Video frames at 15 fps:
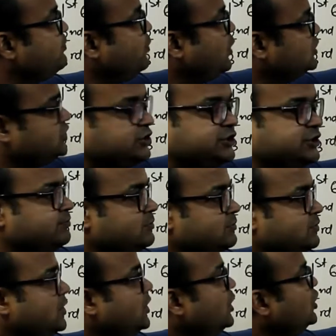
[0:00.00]
positive.
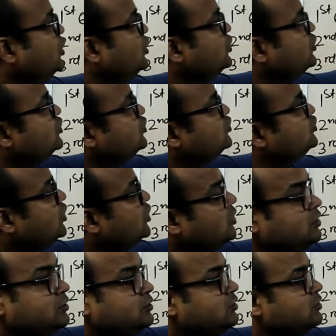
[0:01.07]

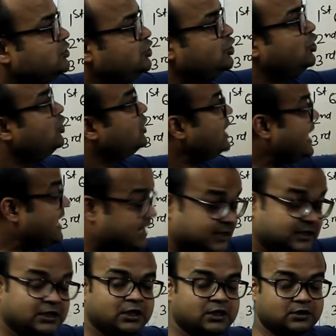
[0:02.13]
So your
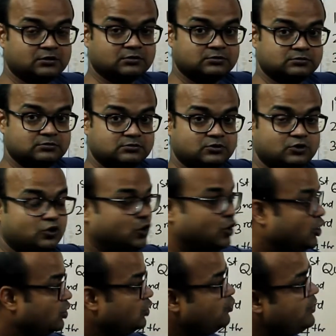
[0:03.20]
angle
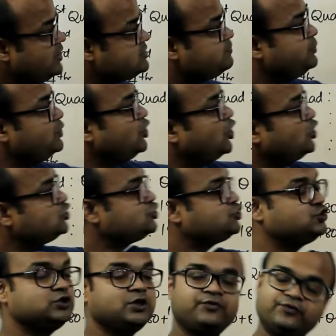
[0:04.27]
always belongs
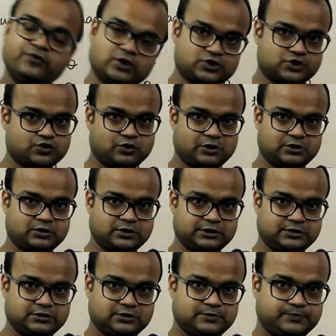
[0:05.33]
to the first
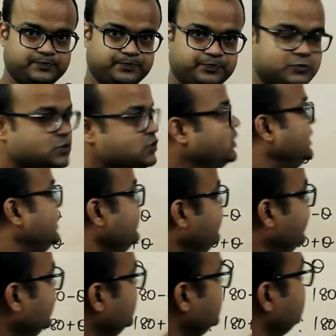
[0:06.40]
quadrant. So if
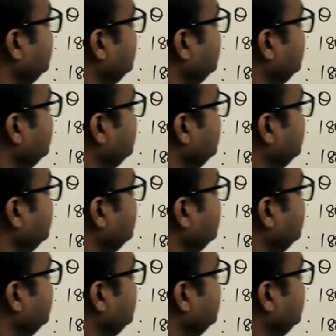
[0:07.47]
it is